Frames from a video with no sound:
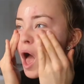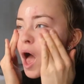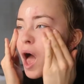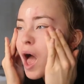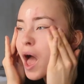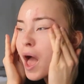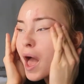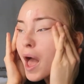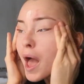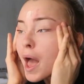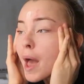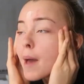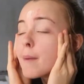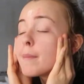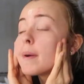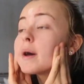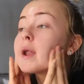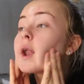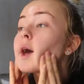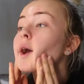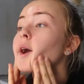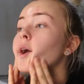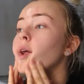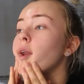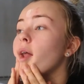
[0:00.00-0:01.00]
And
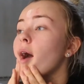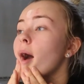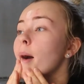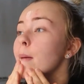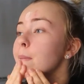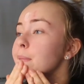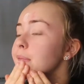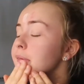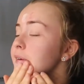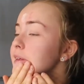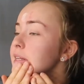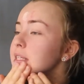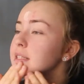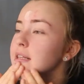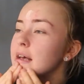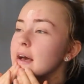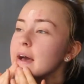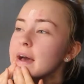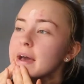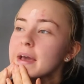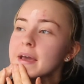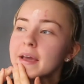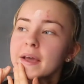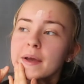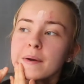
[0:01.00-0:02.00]
I can happily
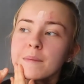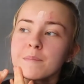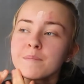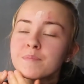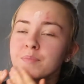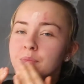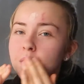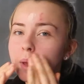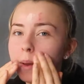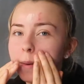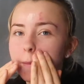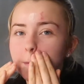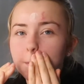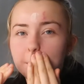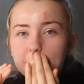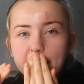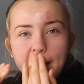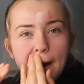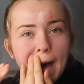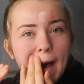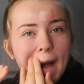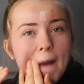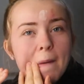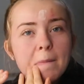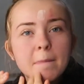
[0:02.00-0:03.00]
say
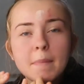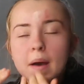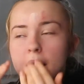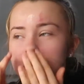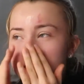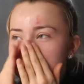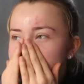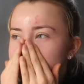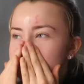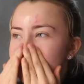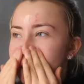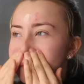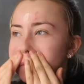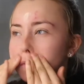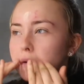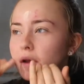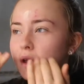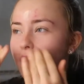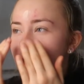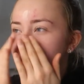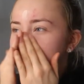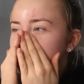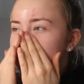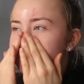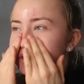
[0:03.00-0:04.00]
my best
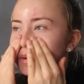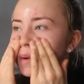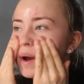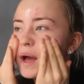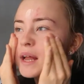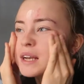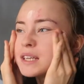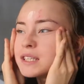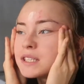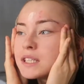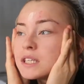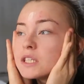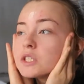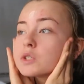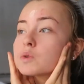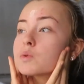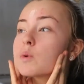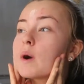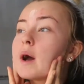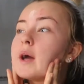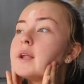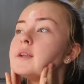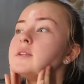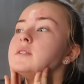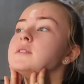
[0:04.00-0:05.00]
memory of
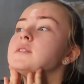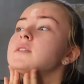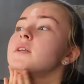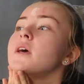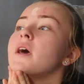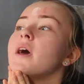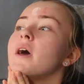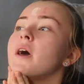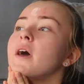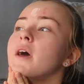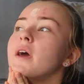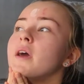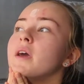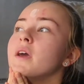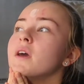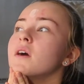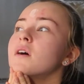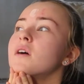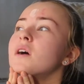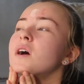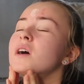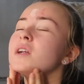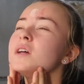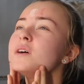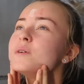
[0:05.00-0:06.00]
2020,
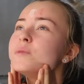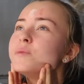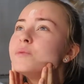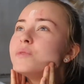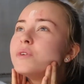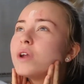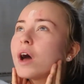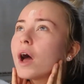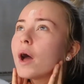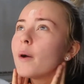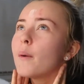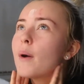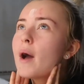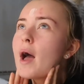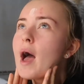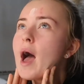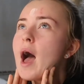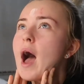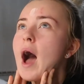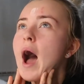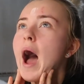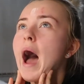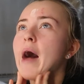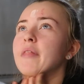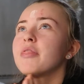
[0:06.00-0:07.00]
I don't know.
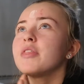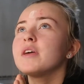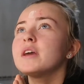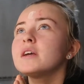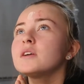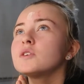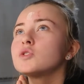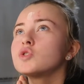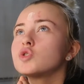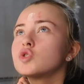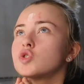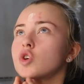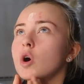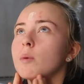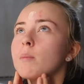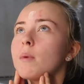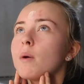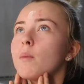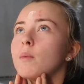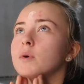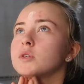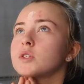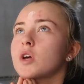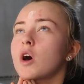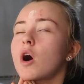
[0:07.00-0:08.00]
I think summer
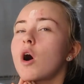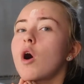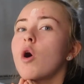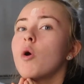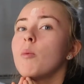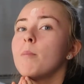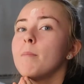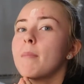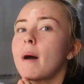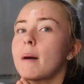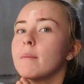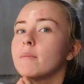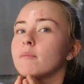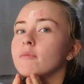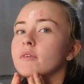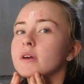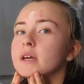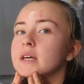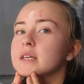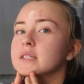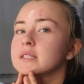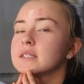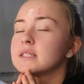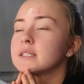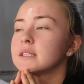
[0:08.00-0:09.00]
was a whole memory
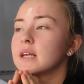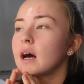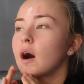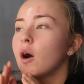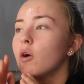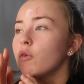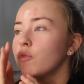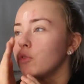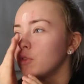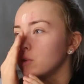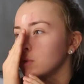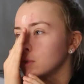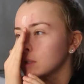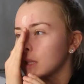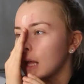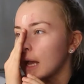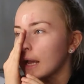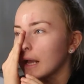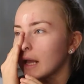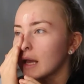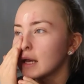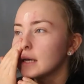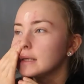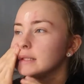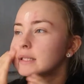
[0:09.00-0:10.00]
itself. There was
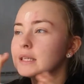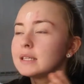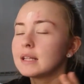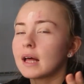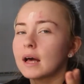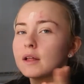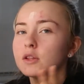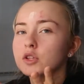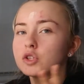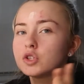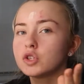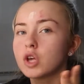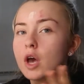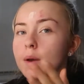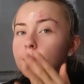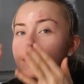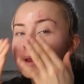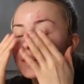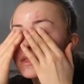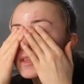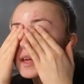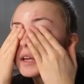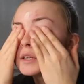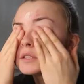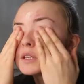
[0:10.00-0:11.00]
like, as in like, there's so
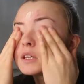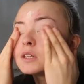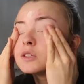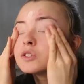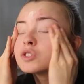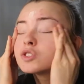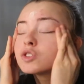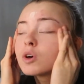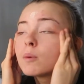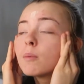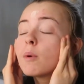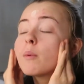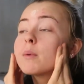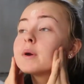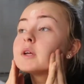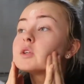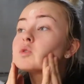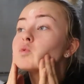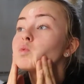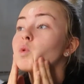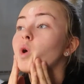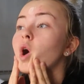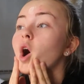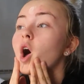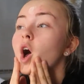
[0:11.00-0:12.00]
many things in summer
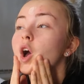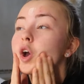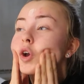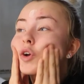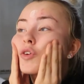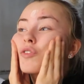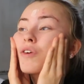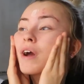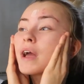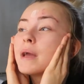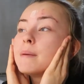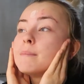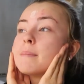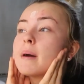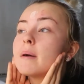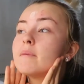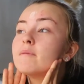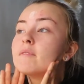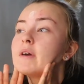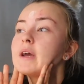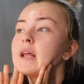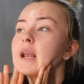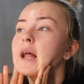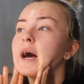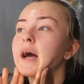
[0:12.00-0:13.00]
which were a great
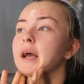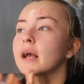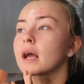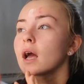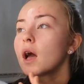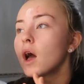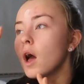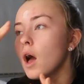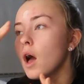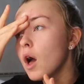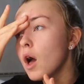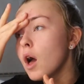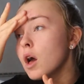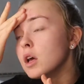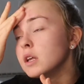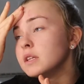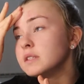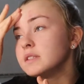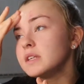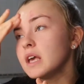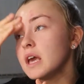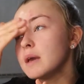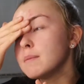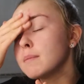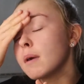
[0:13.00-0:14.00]
memory. Like
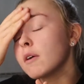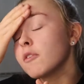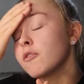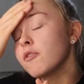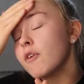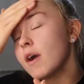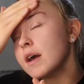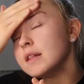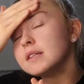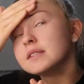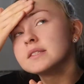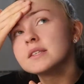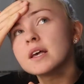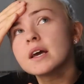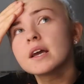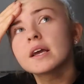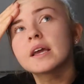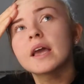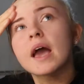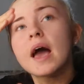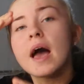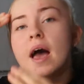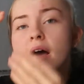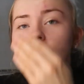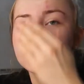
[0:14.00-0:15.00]
seeing my friends
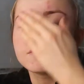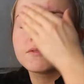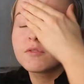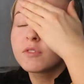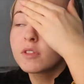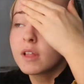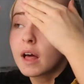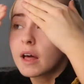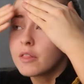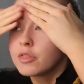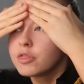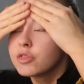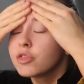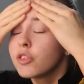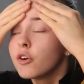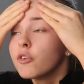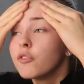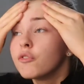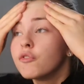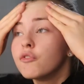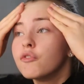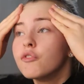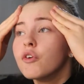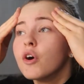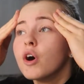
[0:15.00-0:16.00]
again for like the
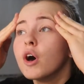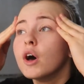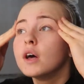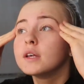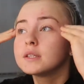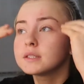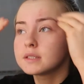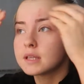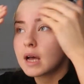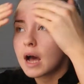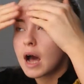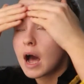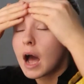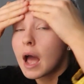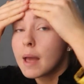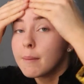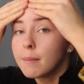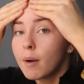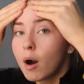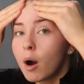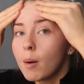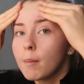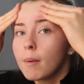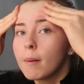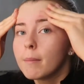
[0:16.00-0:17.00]
first
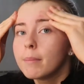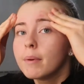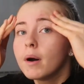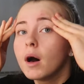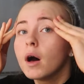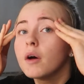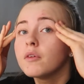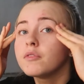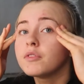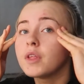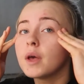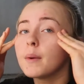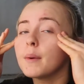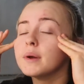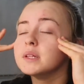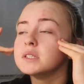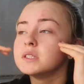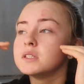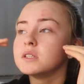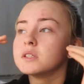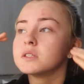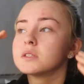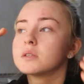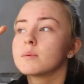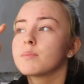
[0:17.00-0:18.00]
time on my birthday when
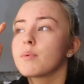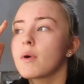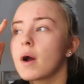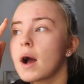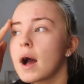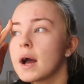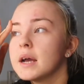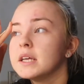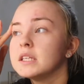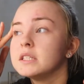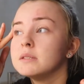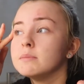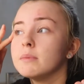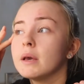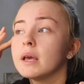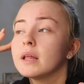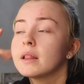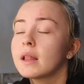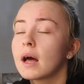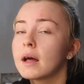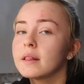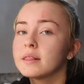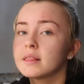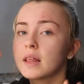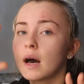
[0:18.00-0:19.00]
they surprised me.
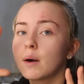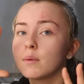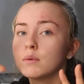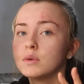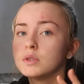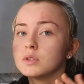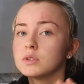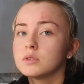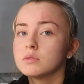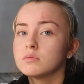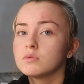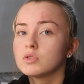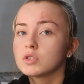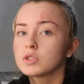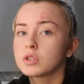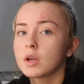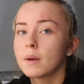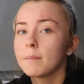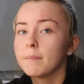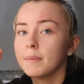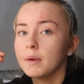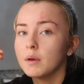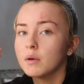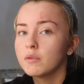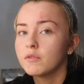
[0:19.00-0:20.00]
Like that was just a
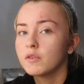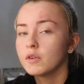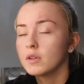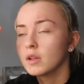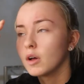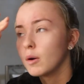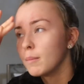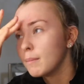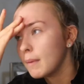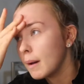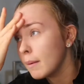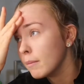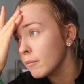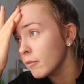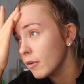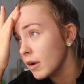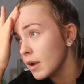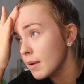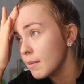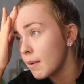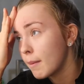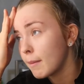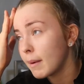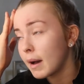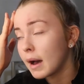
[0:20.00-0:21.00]
beautiful little memory
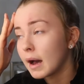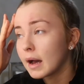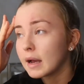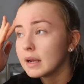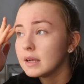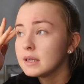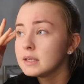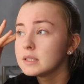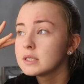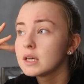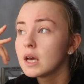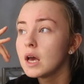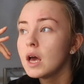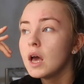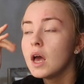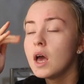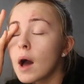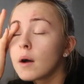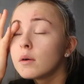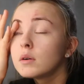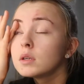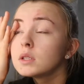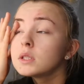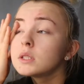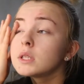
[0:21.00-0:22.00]
in my mind.
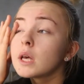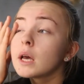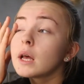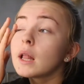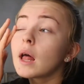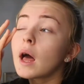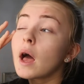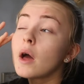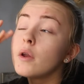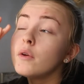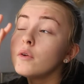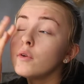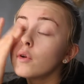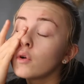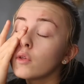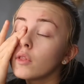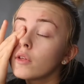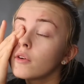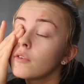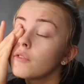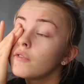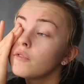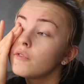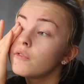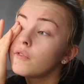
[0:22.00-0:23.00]
I would say like
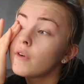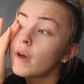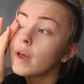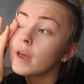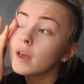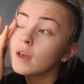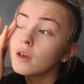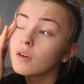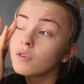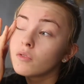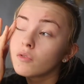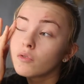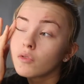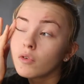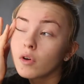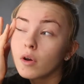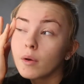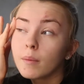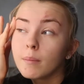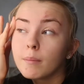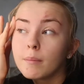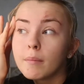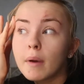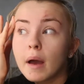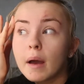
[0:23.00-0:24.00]
another
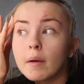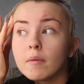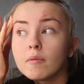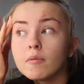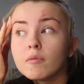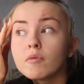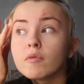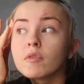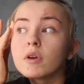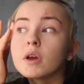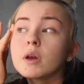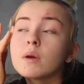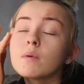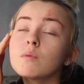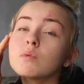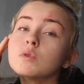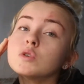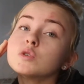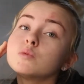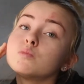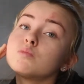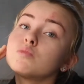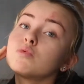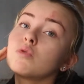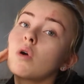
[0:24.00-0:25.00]
favourite memory
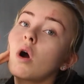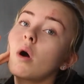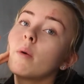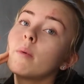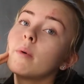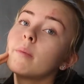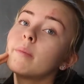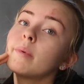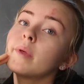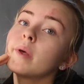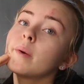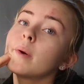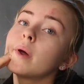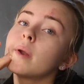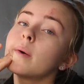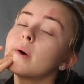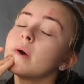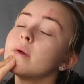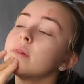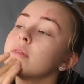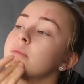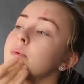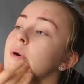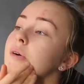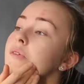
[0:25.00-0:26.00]
was probably when I
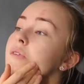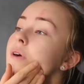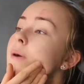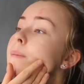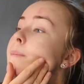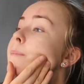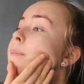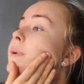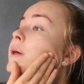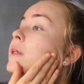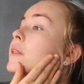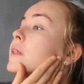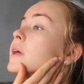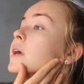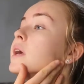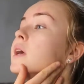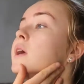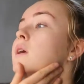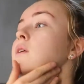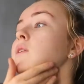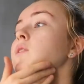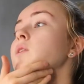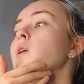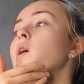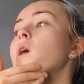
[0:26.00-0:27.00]
went to my friend
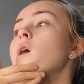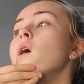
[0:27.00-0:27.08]
Millie's.